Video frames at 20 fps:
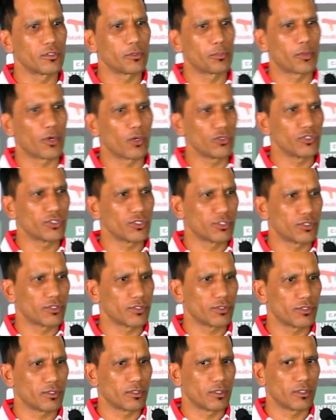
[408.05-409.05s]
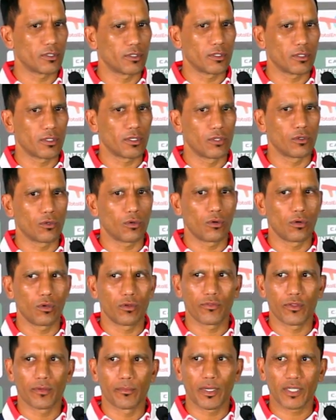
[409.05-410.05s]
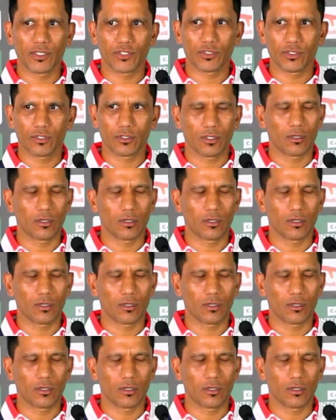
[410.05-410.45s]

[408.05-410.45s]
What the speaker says: approaches in all of the matches.